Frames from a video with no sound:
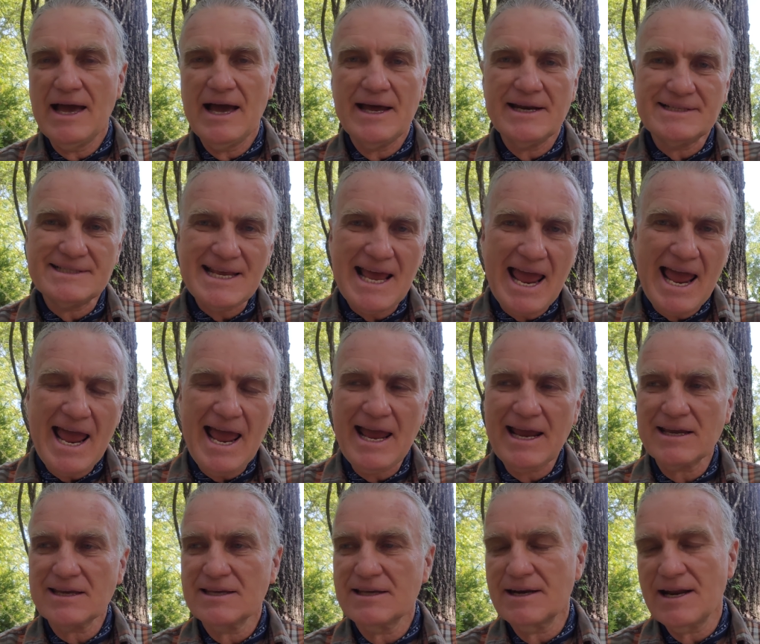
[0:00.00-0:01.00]

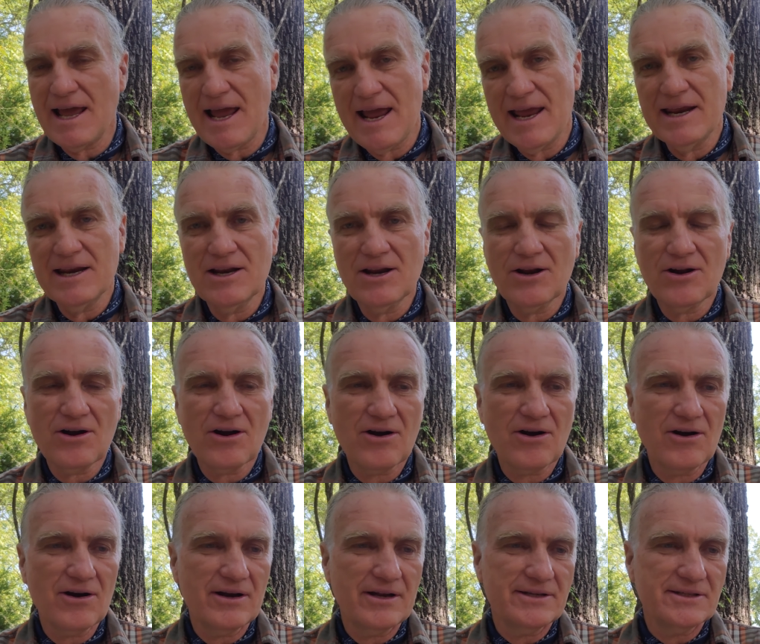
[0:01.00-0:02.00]
attack and
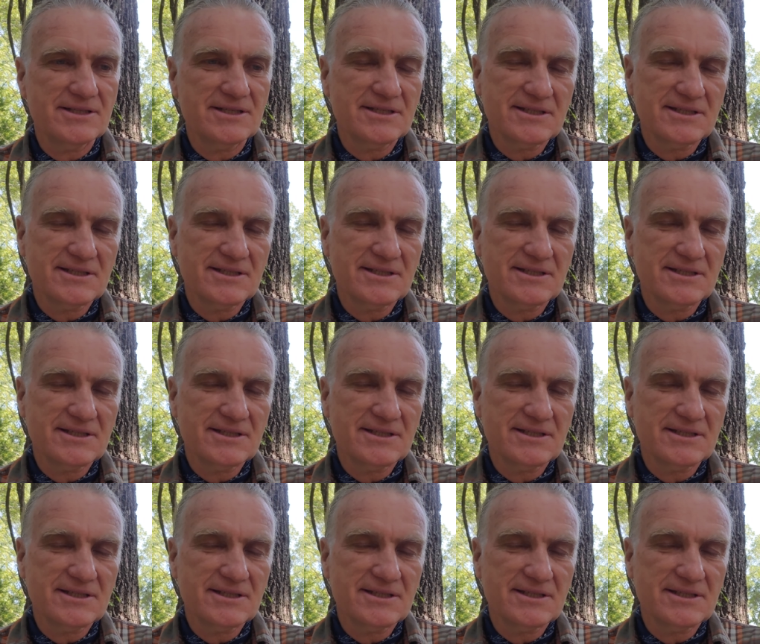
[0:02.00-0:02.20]
anger and